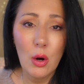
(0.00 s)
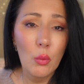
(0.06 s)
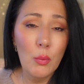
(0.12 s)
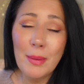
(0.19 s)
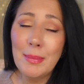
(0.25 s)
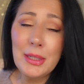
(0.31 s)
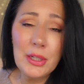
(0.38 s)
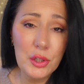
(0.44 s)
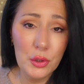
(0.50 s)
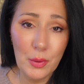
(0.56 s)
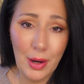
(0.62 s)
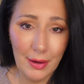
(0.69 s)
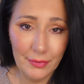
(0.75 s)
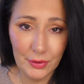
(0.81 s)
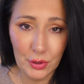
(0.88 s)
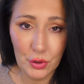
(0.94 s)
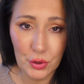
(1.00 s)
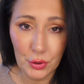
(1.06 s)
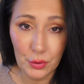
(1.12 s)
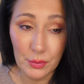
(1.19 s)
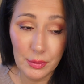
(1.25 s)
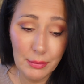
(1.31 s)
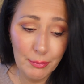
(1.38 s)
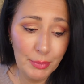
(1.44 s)
Women do have to
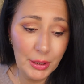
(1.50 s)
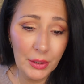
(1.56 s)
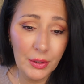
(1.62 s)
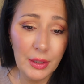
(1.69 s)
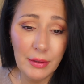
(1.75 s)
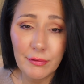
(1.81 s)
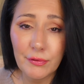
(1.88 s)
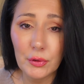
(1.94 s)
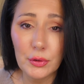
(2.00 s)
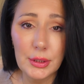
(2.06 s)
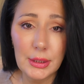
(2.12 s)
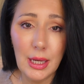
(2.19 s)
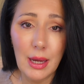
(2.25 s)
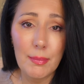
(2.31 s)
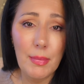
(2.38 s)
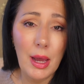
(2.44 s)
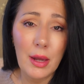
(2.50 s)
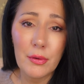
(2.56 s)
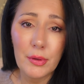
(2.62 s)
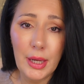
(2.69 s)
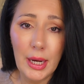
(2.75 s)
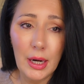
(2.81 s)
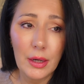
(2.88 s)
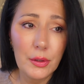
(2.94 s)
choose, period, full stop. I don't
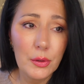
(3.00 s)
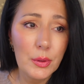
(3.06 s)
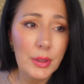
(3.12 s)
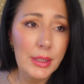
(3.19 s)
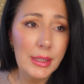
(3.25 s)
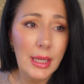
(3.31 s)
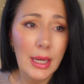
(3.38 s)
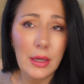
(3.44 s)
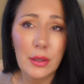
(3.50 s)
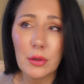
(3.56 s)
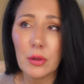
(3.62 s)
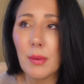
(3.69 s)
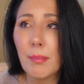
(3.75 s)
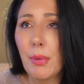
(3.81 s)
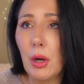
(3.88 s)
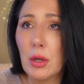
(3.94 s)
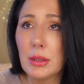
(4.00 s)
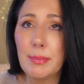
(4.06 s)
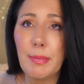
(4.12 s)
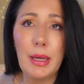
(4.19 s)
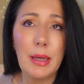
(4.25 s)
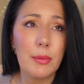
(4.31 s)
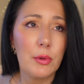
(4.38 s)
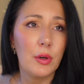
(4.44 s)
care. You can say you're a boss,
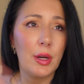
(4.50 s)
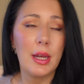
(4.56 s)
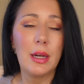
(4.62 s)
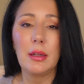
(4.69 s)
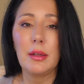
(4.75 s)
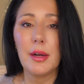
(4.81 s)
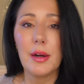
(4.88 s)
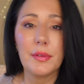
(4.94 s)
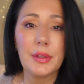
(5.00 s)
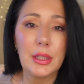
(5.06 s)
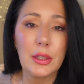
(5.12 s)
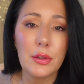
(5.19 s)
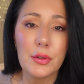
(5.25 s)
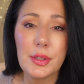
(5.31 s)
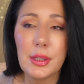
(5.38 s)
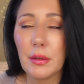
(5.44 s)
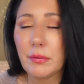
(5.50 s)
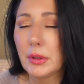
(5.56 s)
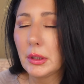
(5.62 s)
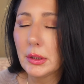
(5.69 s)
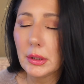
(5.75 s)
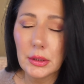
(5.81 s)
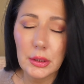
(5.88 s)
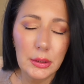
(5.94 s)
babe, you're handling everything yourself,
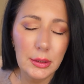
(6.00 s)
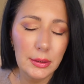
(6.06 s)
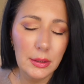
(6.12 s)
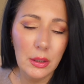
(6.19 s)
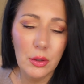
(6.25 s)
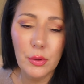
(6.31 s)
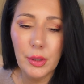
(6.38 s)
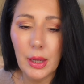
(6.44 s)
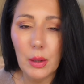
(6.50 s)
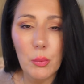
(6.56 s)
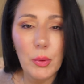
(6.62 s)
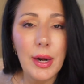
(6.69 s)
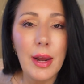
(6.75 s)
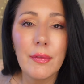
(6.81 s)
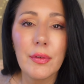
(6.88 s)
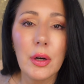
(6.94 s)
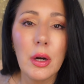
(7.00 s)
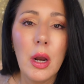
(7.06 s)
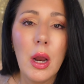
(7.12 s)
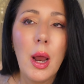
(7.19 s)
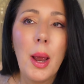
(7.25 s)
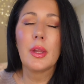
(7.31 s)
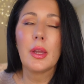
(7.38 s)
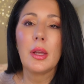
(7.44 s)
okay, whatever.
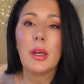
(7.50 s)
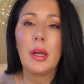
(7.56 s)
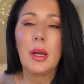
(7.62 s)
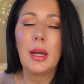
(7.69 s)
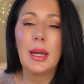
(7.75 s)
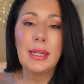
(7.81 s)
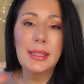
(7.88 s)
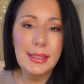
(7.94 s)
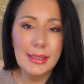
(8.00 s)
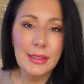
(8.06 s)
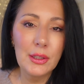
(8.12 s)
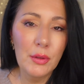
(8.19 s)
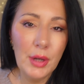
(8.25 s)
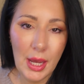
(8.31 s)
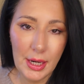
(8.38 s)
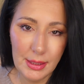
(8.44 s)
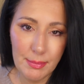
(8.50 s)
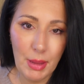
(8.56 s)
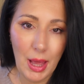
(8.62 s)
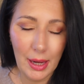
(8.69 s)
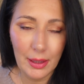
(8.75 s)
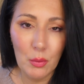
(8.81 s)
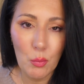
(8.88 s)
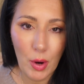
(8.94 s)
It's still not as
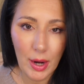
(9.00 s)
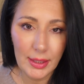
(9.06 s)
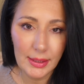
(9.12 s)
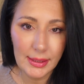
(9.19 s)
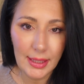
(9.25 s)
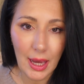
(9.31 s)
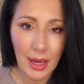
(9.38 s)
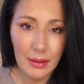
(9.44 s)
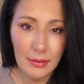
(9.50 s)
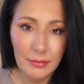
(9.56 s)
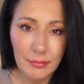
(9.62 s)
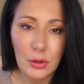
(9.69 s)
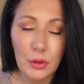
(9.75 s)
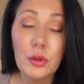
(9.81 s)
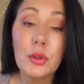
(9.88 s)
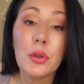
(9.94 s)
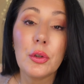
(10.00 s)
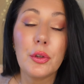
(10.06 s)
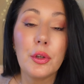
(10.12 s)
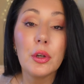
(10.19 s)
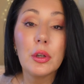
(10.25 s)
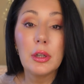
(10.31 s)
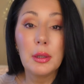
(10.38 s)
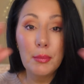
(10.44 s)
black and white as that.
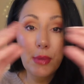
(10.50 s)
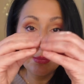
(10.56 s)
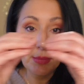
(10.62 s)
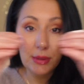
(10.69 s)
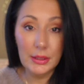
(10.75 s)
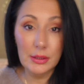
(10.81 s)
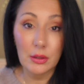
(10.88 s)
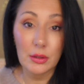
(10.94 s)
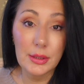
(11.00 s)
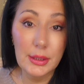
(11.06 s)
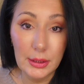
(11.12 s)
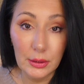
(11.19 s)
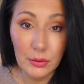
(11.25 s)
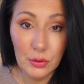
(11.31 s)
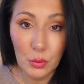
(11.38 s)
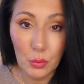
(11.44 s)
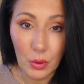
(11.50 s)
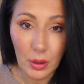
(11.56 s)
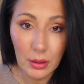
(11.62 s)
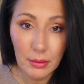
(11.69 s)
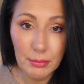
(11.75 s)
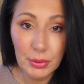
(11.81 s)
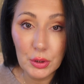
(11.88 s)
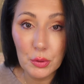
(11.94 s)
Your commitments are still torn
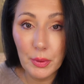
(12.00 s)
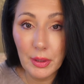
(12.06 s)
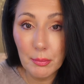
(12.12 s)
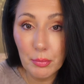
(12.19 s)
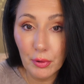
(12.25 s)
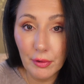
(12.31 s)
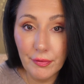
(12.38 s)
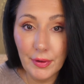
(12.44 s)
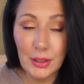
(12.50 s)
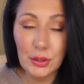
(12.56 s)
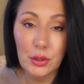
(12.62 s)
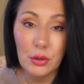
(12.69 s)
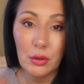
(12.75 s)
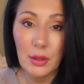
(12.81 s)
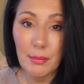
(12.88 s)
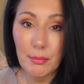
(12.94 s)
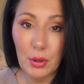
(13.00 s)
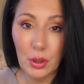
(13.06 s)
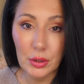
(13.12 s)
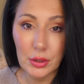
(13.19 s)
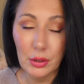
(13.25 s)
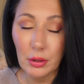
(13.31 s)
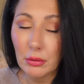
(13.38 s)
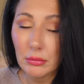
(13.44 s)
between professional and
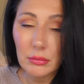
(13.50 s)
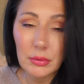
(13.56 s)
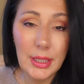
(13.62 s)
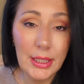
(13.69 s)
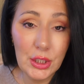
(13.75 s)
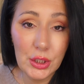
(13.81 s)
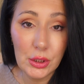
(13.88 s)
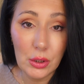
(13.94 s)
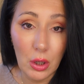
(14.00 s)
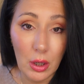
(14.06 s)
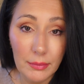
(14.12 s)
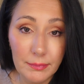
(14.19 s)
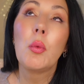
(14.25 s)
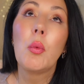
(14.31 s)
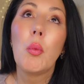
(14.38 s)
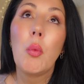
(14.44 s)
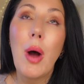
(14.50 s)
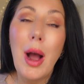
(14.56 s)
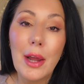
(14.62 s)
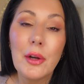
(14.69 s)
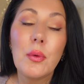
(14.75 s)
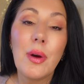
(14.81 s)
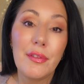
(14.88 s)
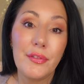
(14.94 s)
personal. They just are. But why
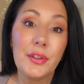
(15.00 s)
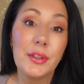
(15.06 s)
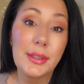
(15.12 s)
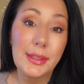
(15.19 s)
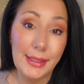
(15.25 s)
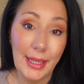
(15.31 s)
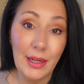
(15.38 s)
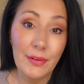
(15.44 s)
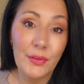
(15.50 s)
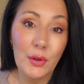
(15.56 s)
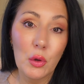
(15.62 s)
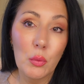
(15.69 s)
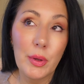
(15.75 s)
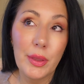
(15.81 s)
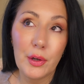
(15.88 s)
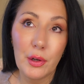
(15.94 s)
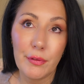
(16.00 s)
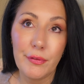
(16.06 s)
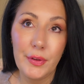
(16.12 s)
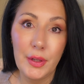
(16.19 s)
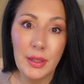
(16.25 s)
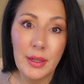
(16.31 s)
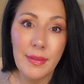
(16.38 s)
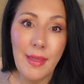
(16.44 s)
do I feel safer with her
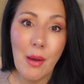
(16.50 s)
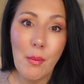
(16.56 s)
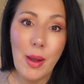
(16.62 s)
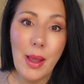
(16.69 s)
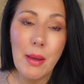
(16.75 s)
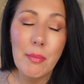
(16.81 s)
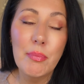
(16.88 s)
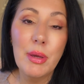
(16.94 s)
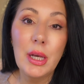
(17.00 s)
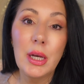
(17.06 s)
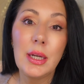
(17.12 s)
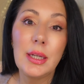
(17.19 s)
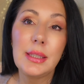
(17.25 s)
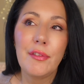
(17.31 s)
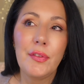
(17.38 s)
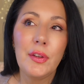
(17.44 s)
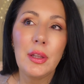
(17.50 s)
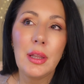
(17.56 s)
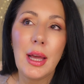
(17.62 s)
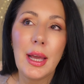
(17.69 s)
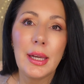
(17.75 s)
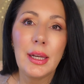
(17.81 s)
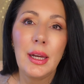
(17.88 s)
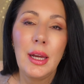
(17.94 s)
feeling that way? Because I feel
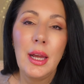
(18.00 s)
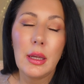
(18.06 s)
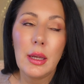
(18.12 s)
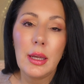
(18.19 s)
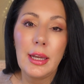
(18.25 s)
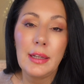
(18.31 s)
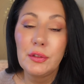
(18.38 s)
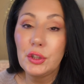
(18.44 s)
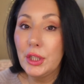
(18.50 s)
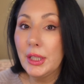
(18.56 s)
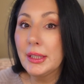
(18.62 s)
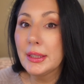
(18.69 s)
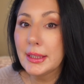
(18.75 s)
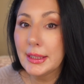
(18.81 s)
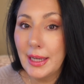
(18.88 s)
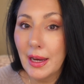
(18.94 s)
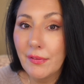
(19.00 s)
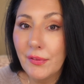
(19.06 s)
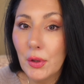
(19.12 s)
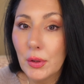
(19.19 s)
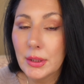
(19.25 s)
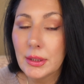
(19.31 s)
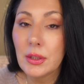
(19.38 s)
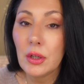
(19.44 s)
like if she can stay
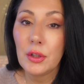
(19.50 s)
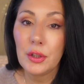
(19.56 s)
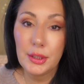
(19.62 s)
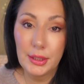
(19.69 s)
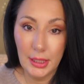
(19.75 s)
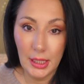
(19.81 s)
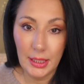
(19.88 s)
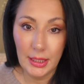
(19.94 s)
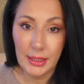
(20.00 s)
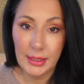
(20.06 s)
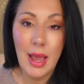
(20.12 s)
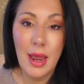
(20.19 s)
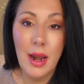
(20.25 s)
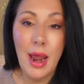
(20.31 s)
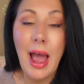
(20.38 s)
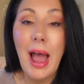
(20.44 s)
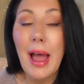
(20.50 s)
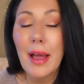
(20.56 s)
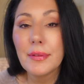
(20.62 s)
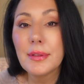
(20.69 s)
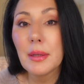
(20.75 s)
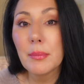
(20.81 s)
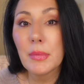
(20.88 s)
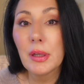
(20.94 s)
focused on her studies and have
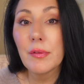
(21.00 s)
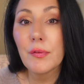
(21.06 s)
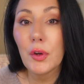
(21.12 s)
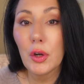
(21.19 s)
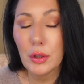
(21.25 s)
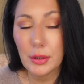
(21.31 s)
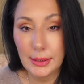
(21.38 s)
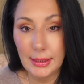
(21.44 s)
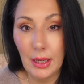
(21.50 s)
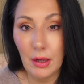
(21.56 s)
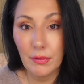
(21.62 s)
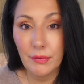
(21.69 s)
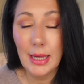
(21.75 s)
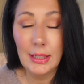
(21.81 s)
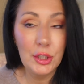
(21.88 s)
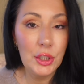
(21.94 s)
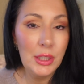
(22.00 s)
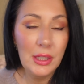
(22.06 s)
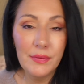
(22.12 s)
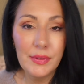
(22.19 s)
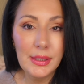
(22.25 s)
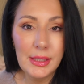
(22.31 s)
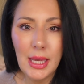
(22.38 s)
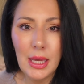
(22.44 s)
something for herself. And she
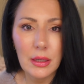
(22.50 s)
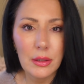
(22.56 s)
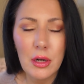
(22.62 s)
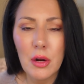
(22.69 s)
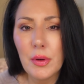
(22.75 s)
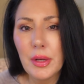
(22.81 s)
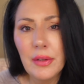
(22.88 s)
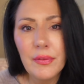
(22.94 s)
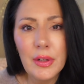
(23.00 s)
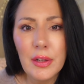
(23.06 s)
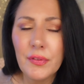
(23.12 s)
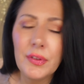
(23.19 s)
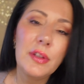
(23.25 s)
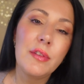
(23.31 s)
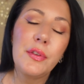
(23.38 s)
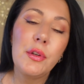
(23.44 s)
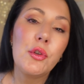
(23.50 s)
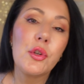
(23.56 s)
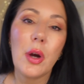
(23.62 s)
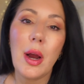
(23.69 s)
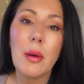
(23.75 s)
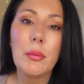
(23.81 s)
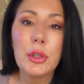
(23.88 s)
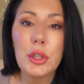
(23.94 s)
even said, you know, even if in the future
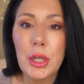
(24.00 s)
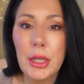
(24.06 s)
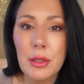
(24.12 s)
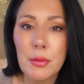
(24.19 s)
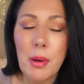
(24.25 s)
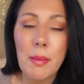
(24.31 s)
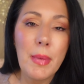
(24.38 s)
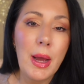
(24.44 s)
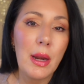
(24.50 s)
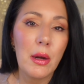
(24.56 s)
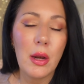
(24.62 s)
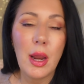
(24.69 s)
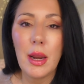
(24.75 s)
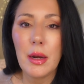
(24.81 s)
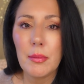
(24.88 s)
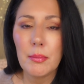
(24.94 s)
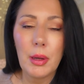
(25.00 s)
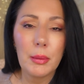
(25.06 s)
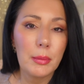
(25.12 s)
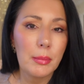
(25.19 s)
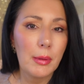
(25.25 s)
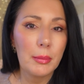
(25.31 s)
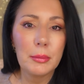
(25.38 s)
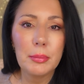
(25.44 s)
I would change my mind and blah, blah,
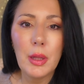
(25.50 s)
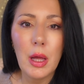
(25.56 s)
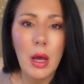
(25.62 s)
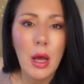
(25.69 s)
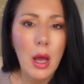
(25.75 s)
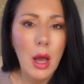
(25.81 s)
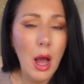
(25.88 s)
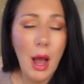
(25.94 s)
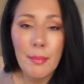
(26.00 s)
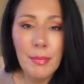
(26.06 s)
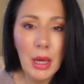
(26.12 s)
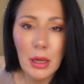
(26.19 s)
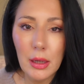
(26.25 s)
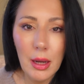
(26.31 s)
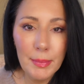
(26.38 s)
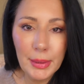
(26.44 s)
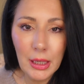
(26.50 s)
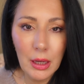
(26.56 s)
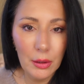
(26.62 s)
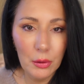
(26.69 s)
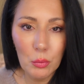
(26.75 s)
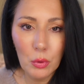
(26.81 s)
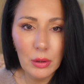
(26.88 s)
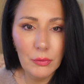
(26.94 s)
blah, blah, blah, I'm not coming out of
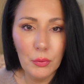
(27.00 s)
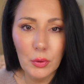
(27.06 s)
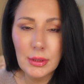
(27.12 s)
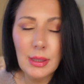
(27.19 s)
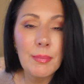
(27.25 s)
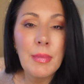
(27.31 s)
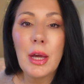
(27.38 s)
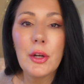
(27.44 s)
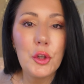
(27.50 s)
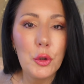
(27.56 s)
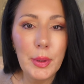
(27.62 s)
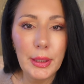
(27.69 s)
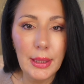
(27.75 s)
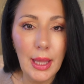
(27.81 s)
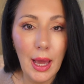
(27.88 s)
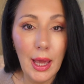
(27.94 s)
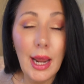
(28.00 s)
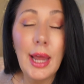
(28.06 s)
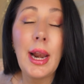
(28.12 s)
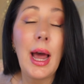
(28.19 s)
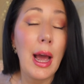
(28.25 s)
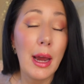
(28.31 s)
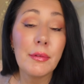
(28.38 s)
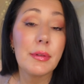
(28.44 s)
the workforce. I'm not doing that. And
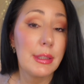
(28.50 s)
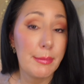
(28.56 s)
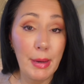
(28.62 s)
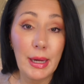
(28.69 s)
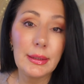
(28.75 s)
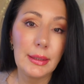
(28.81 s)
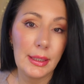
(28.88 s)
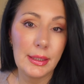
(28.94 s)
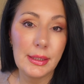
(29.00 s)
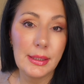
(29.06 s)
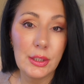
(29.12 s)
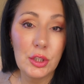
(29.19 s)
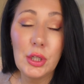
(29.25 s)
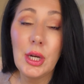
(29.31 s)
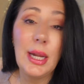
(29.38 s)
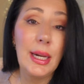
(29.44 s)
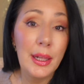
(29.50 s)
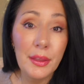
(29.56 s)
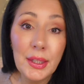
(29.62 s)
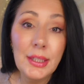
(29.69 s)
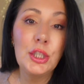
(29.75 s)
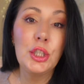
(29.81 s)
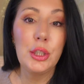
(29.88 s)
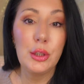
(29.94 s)
I respect that decision. And I
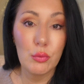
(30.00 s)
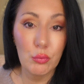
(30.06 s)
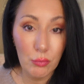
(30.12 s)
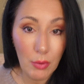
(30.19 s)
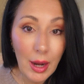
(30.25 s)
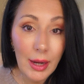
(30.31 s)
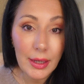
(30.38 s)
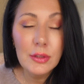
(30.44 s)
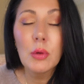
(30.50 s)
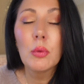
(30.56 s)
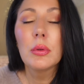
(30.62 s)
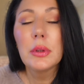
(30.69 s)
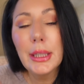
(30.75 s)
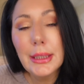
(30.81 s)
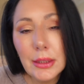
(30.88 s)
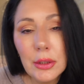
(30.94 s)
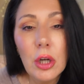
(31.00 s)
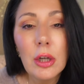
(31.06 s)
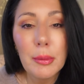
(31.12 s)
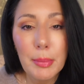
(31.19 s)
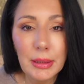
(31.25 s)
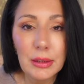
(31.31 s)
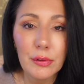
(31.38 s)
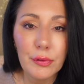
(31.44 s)
think she's right. So let's talk
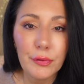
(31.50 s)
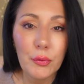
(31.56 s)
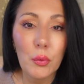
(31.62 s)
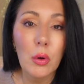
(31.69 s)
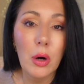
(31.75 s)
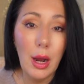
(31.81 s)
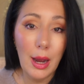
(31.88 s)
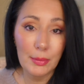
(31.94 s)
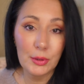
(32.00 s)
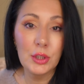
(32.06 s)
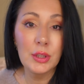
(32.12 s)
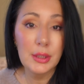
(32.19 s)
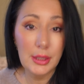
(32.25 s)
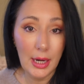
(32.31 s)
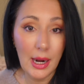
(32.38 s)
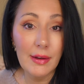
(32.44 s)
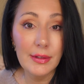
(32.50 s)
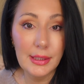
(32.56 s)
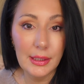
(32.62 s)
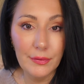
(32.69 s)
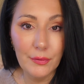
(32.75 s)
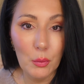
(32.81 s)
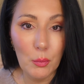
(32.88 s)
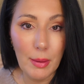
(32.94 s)
about the 4 options that I see
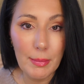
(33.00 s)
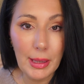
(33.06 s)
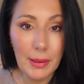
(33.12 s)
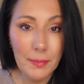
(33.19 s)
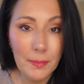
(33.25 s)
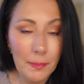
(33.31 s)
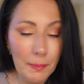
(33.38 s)
for women.